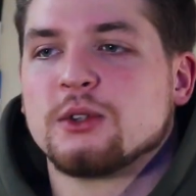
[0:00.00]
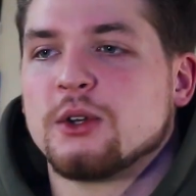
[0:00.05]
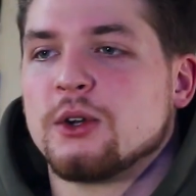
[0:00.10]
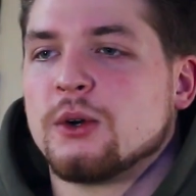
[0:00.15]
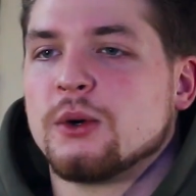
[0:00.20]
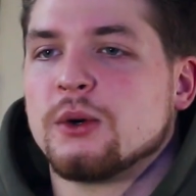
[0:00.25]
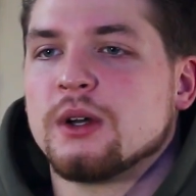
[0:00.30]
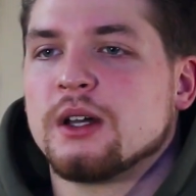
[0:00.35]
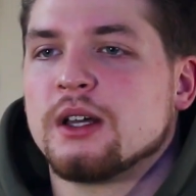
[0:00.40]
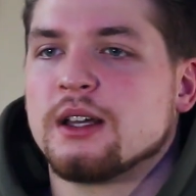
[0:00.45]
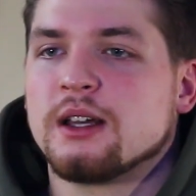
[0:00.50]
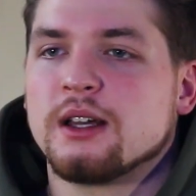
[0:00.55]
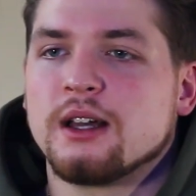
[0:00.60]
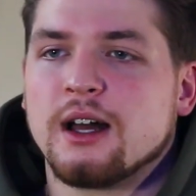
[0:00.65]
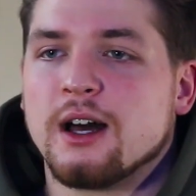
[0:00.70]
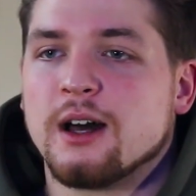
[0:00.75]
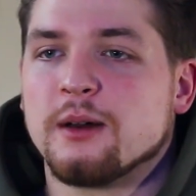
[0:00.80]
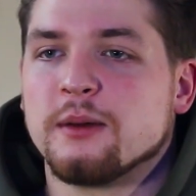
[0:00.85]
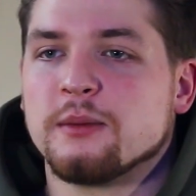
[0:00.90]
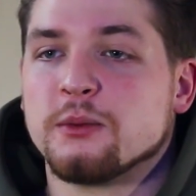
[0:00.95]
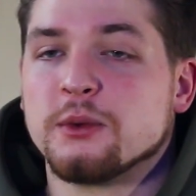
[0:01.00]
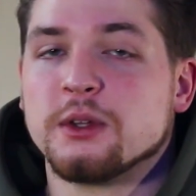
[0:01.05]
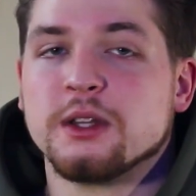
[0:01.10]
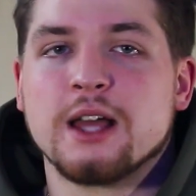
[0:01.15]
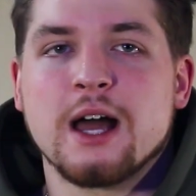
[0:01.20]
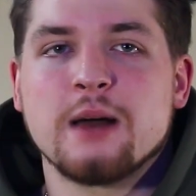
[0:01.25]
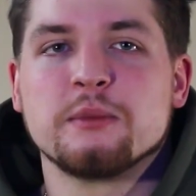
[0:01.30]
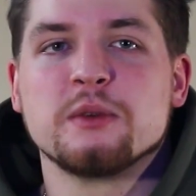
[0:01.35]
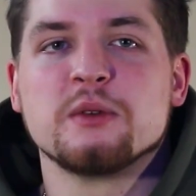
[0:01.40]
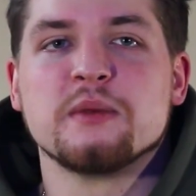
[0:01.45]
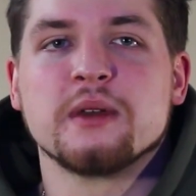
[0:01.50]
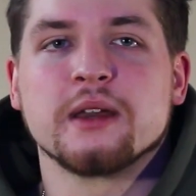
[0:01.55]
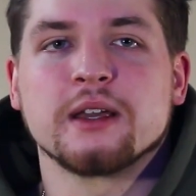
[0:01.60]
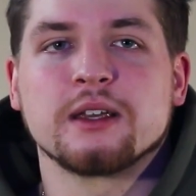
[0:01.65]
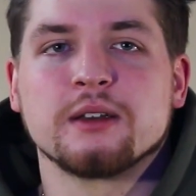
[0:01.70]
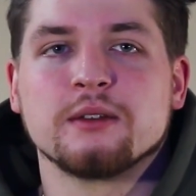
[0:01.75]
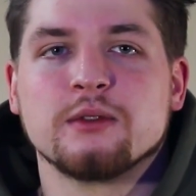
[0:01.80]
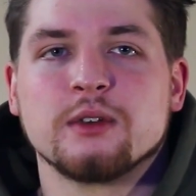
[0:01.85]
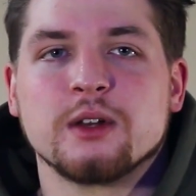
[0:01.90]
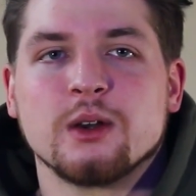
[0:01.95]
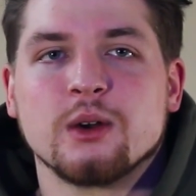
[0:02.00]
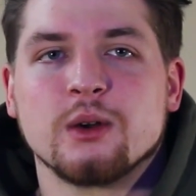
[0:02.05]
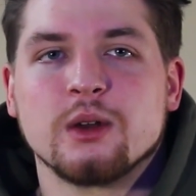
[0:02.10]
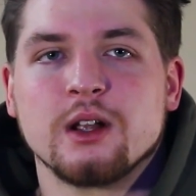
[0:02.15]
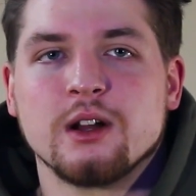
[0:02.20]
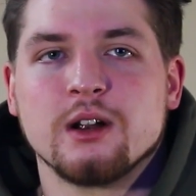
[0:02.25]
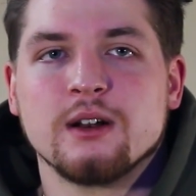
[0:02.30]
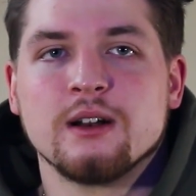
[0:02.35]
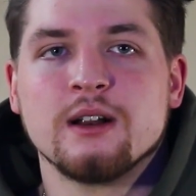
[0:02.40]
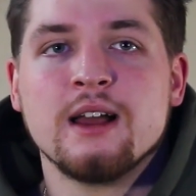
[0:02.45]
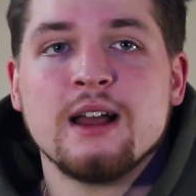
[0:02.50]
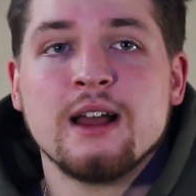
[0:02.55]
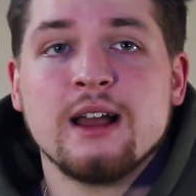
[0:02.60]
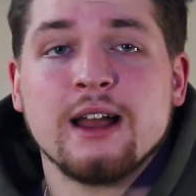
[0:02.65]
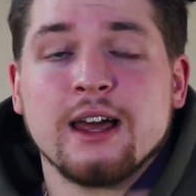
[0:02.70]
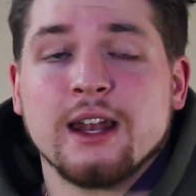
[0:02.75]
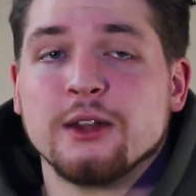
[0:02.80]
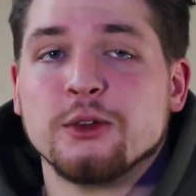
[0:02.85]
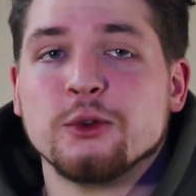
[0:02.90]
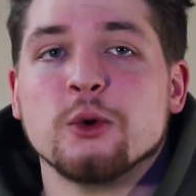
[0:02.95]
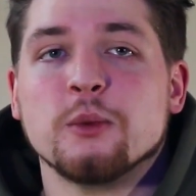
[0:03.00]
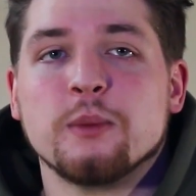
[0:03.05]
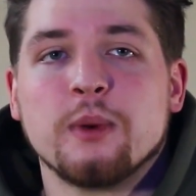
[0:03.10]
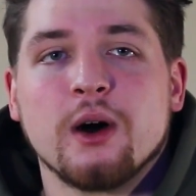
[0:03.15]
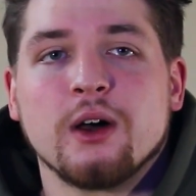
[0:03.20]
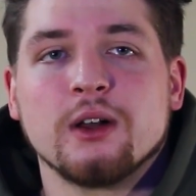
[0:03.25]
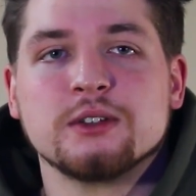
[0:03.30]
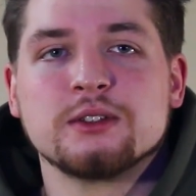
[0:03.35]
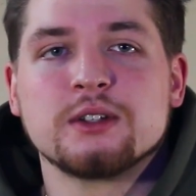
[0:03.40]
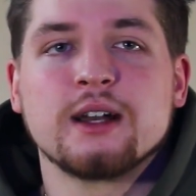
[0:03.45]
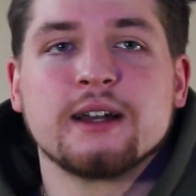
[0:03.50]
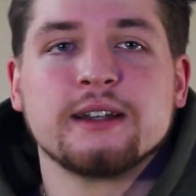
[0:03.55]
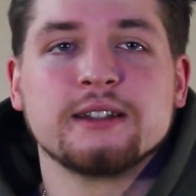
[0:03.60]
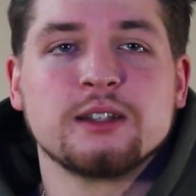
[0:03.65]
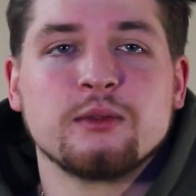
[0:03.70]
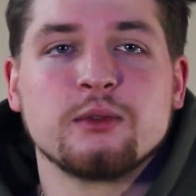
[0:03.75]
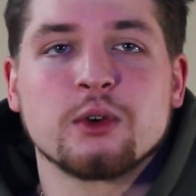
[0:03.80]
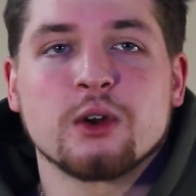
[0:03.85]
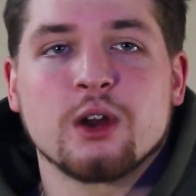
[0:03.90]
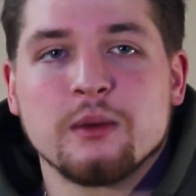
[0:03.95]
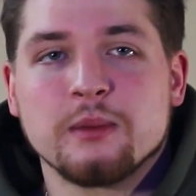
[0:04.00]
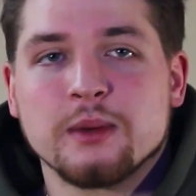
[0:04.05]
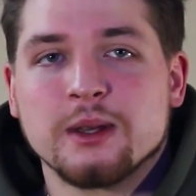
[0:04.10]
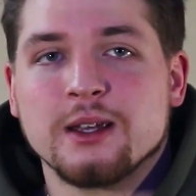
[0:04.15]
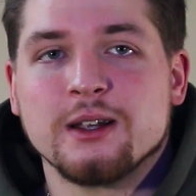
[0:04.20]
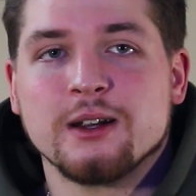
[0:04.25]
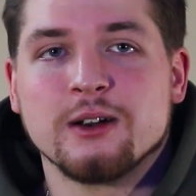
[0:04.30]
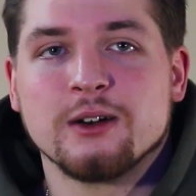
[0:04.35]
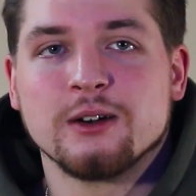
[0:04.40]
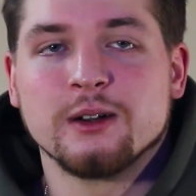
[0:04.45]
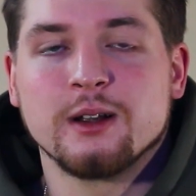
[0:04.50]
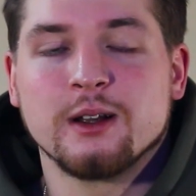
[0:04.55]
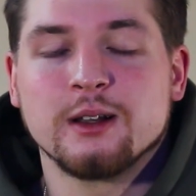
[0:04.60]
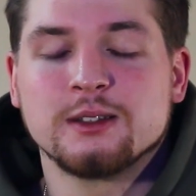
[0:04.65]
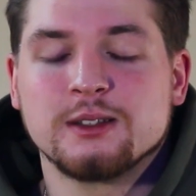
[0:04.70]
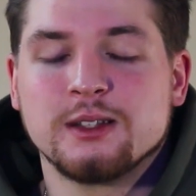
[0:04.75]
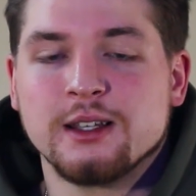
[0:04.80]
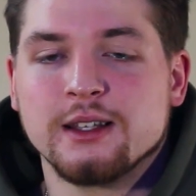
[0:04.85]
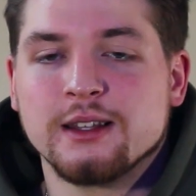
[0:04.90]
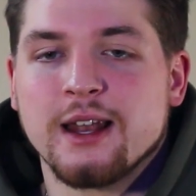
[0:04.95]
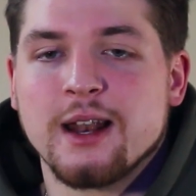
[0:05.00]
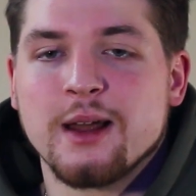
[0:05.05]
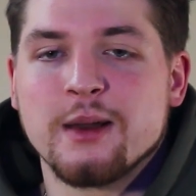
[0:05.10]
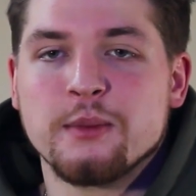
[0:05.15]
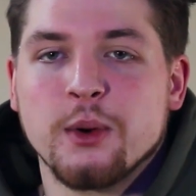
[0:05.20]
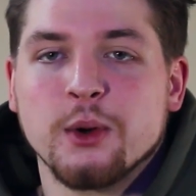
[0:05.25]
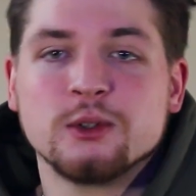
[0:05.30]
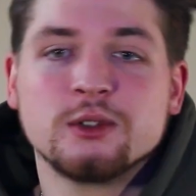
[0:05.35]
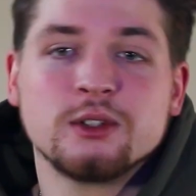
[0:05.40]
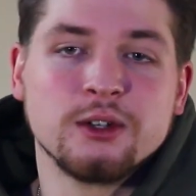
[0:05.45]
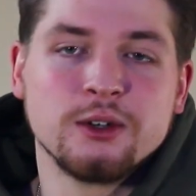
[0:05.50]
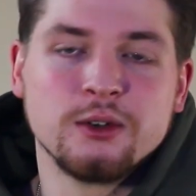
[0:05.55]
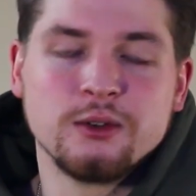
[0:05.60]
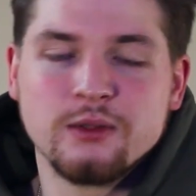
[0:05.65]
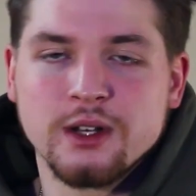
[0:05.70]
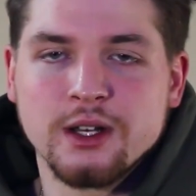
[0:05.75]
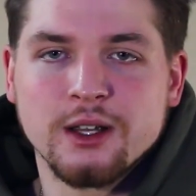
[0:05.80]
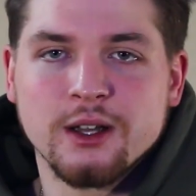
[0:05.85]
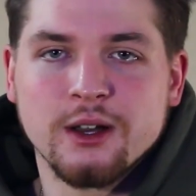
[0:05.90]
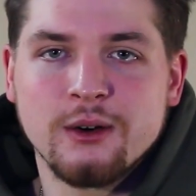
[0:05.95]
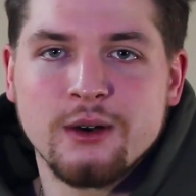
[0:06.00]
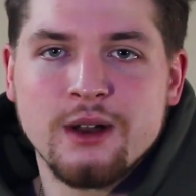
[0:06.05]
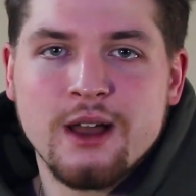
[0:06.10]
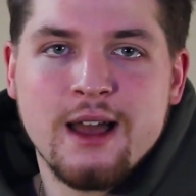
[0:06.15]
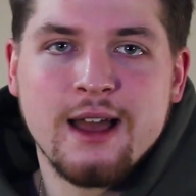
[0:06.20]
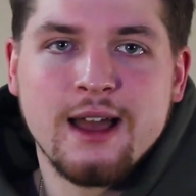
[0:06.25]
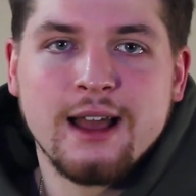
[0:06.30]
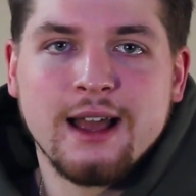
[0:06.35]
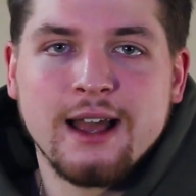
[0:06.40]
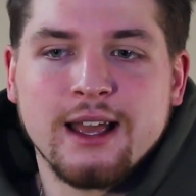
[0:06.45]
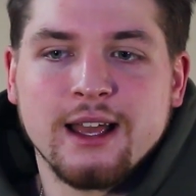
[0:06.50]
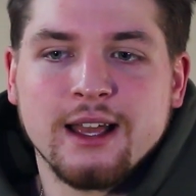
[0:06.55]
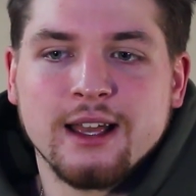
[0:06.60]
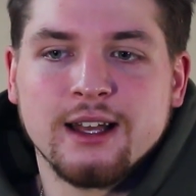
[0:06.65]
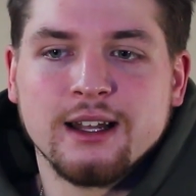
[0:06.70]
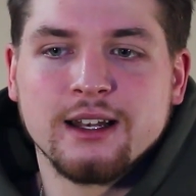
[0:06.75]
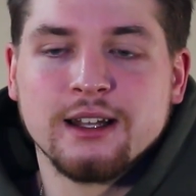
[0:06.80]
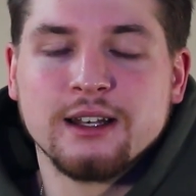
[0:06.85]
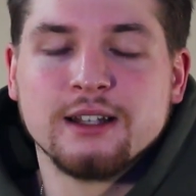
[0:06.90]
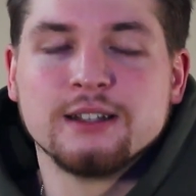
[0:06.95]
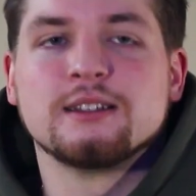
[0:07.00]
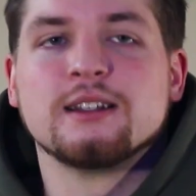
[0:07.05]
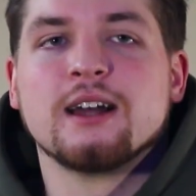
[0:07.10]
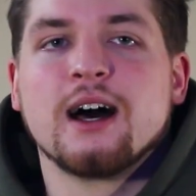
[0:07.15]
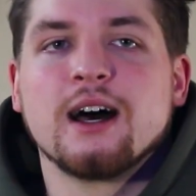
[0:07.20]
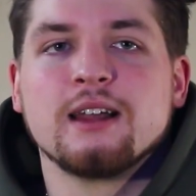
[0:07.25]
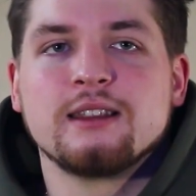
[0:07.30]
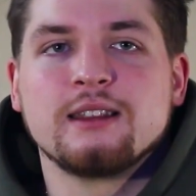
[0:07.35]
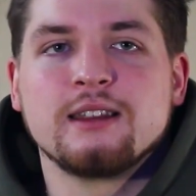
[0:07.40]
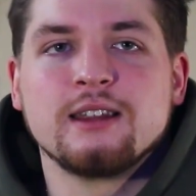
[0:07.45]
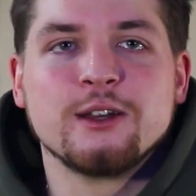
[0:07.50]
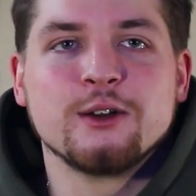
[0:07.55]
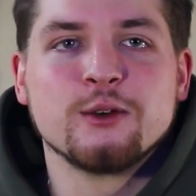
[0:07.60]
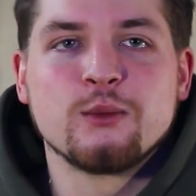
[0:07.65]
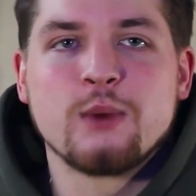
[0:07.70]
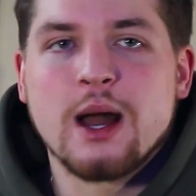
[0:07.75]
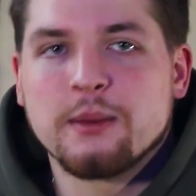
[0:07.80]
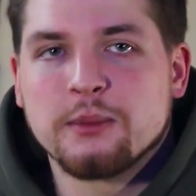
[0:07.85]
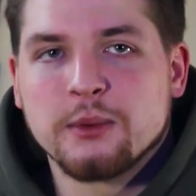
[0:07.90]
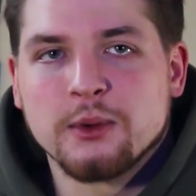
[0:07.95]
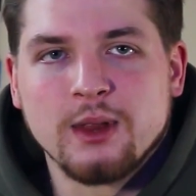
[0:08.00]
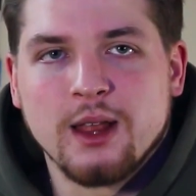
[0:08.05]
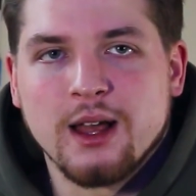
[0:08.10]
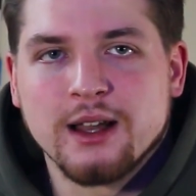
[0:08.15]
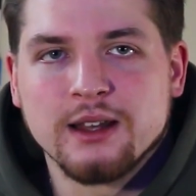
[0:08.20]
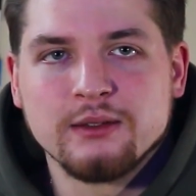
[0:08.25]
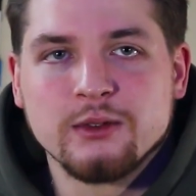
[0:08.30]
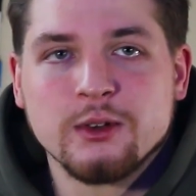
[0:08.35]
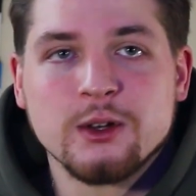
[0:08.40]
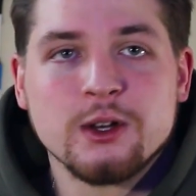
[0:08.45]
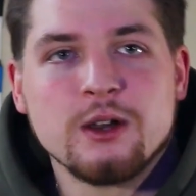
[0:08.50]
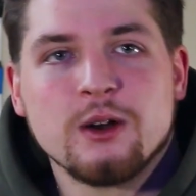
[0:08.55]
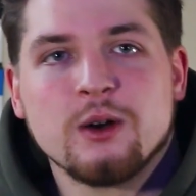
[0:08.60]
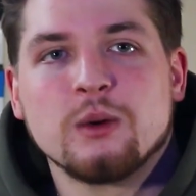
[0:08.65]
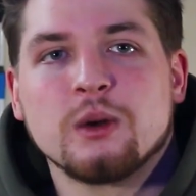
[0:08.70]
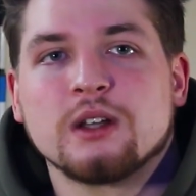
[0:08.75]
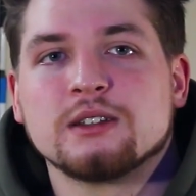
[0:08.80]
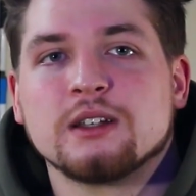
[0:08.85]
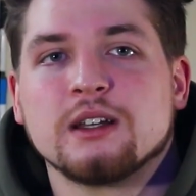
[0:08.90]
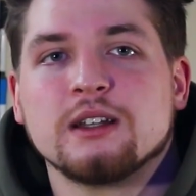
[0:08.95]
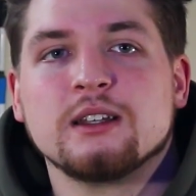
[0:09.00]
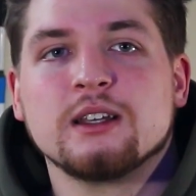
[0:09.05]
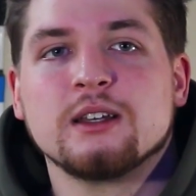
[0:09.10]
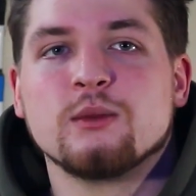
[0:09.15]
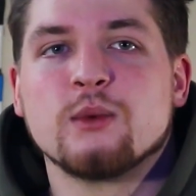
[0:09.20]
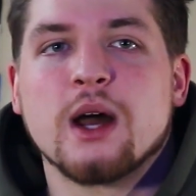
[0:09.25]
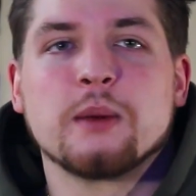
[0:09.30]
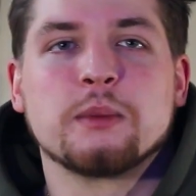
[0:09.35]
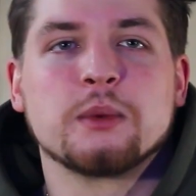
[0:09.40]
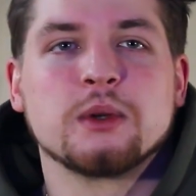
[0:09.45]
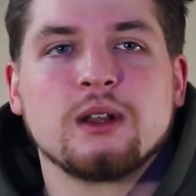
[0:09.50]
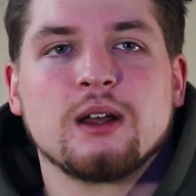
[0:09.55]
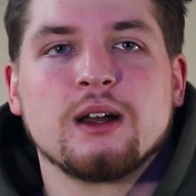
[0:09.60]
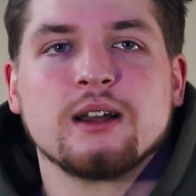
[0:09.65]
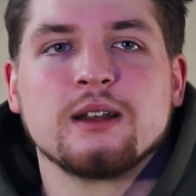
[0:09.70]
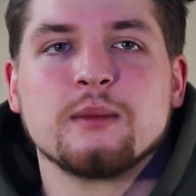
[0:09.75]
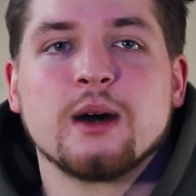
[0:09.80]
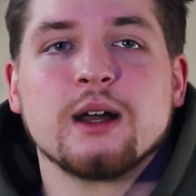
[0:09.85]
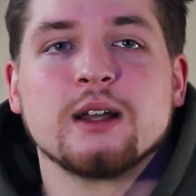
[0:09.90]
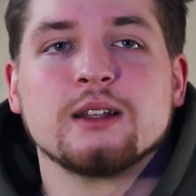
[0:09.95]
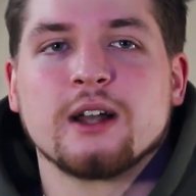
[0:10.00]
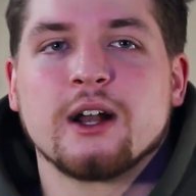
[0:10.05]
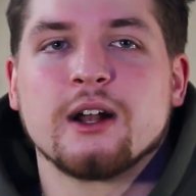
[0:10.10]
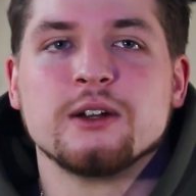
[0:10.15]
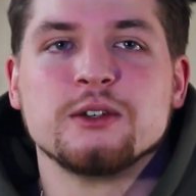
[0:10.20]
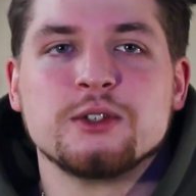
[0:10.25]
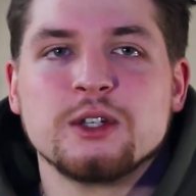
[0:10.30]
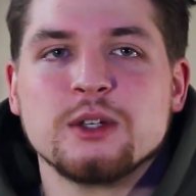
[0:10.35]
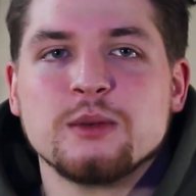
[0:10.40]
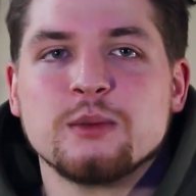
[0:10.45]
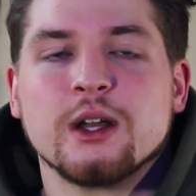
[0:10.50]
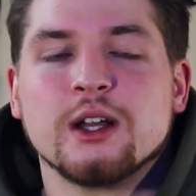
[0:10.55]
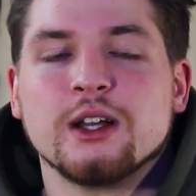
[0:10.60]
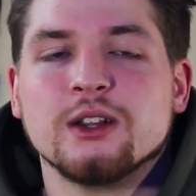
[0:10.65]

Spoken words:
So I'm really happy to be making a video here, and I do apologize if you're coming here seeing that I posted a new video and it is not the Raptor line video, because I did Raptor line my entire Jeep.